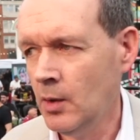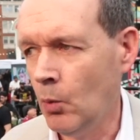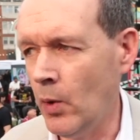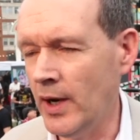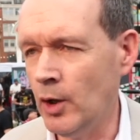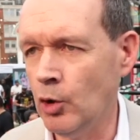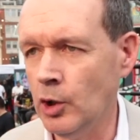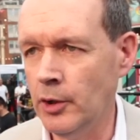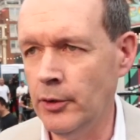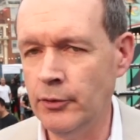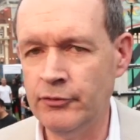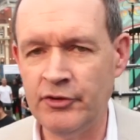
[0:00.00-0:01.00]
win or
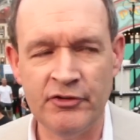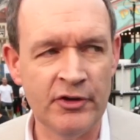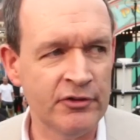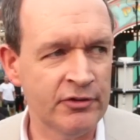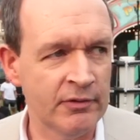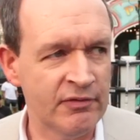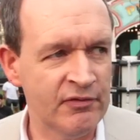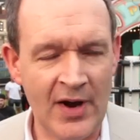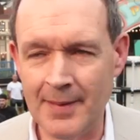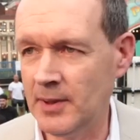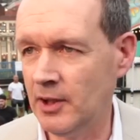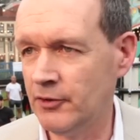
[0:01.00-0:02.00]
lose, he's in some
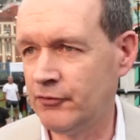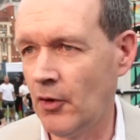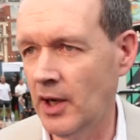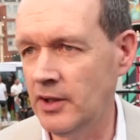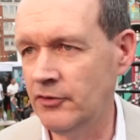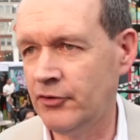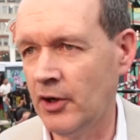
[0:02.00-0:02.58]
fabulous fights,